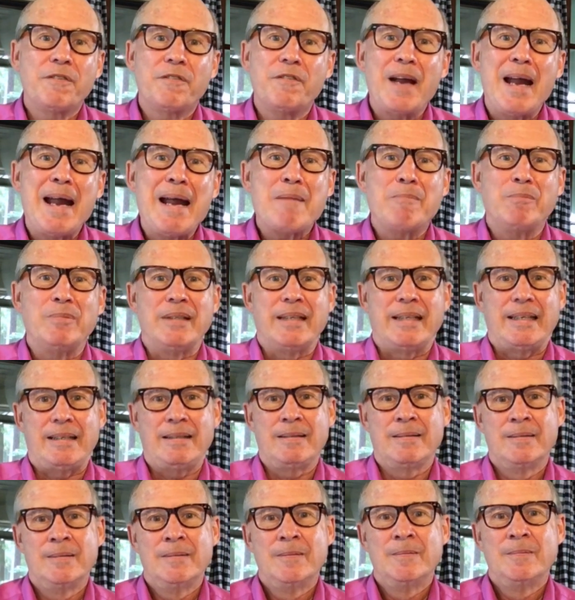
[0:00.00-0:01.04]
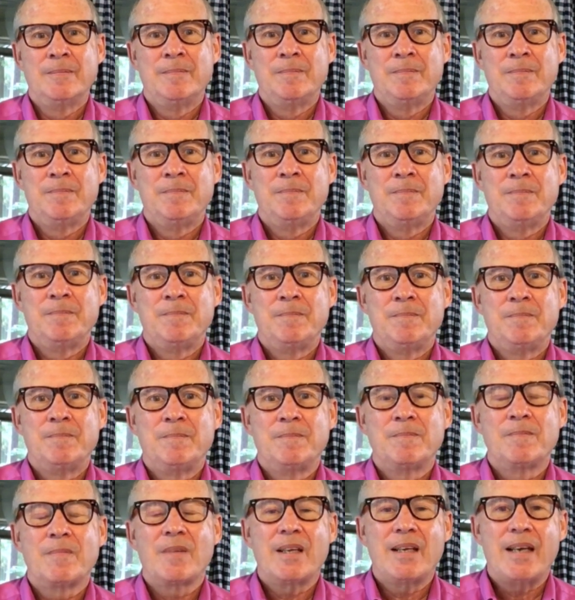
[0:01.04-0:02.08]
family
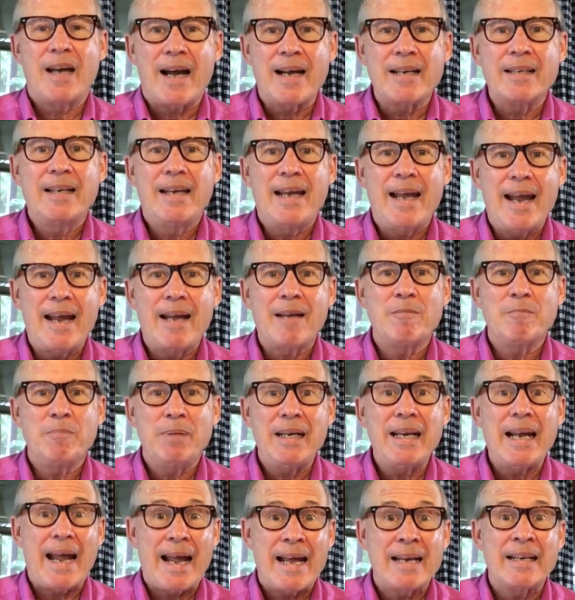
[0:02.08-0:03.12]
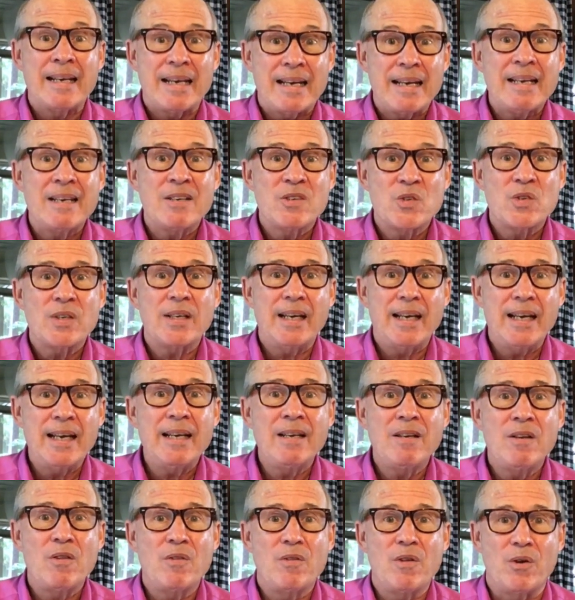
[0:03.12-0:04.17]
God can be and is
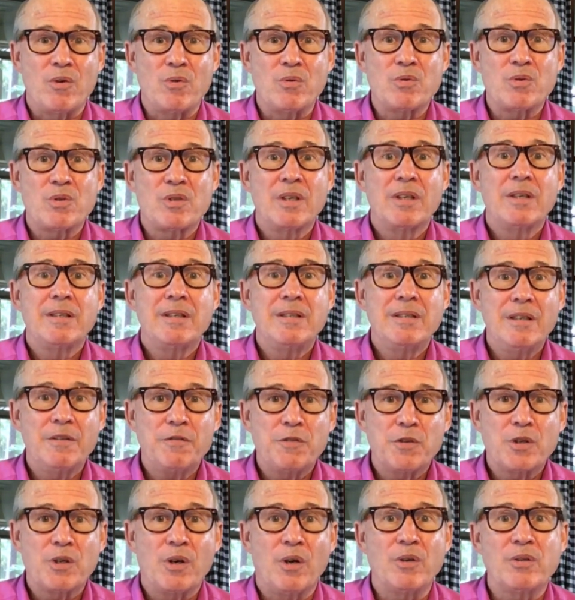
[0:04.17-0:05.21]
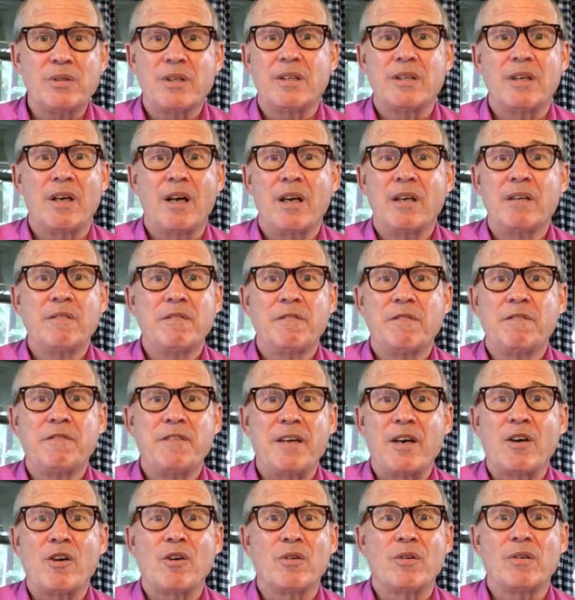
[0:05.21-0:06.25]
in those difficult and
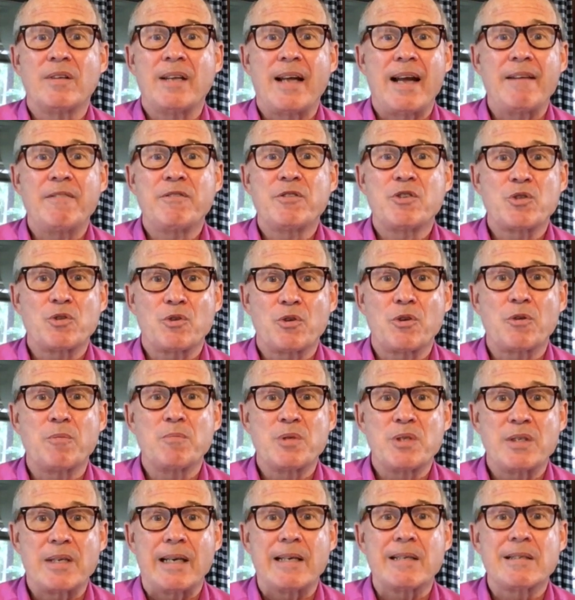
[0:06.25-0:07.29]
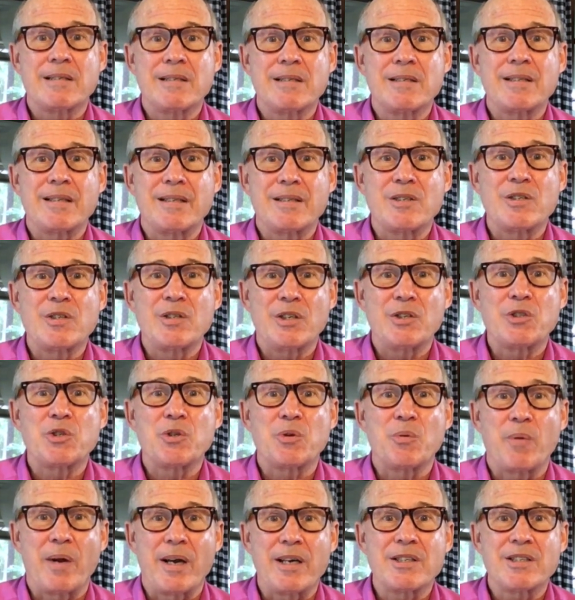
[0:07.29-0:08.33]
unfair life circumstances and
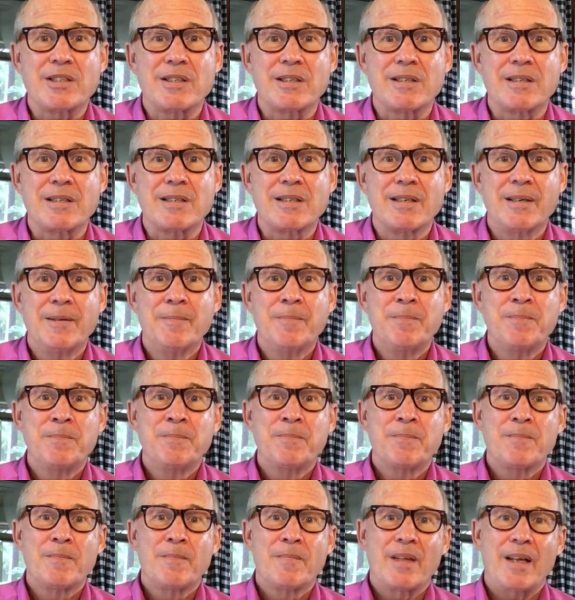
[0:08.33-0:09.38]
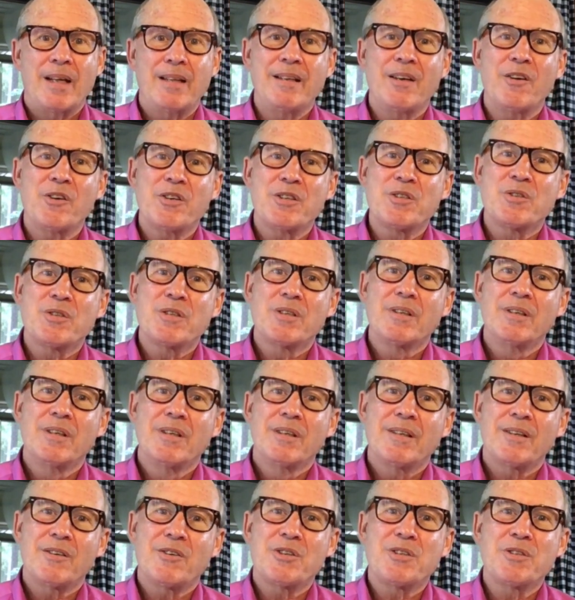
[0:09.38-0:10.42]
situations. And there's
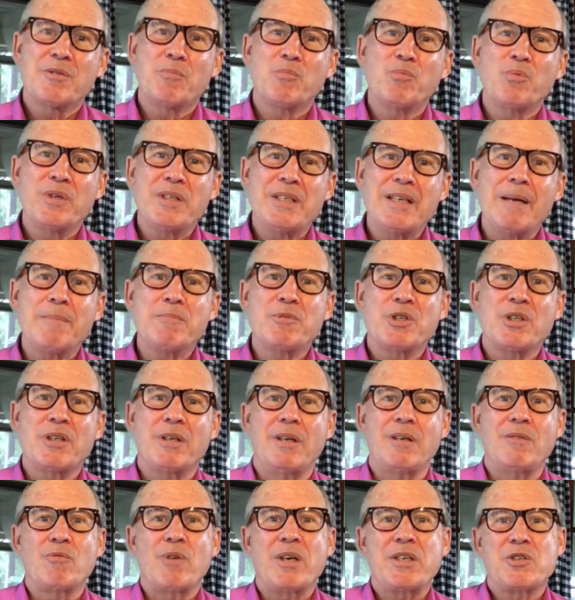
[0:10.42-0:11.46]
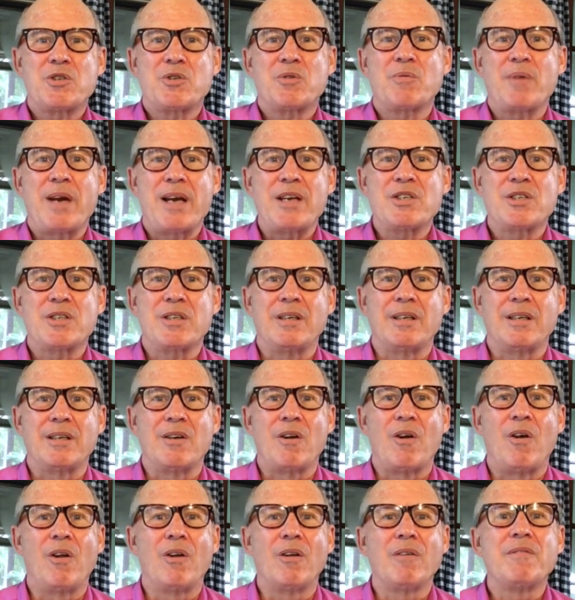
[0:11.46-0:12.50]
there's some redemption and restoration in
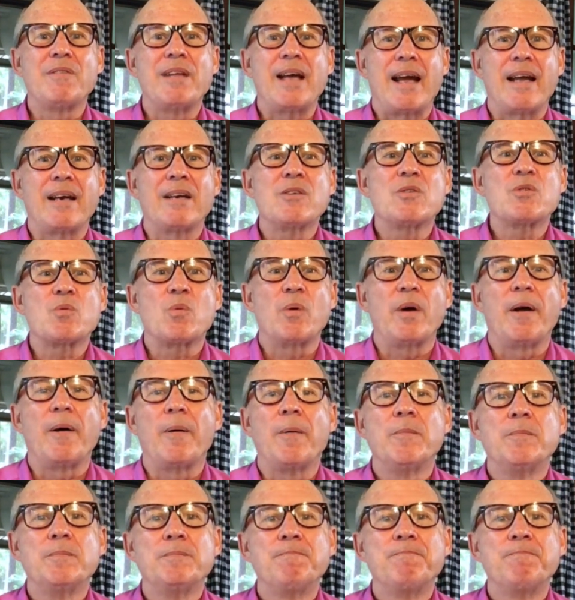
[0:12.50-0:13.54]
all of that as well.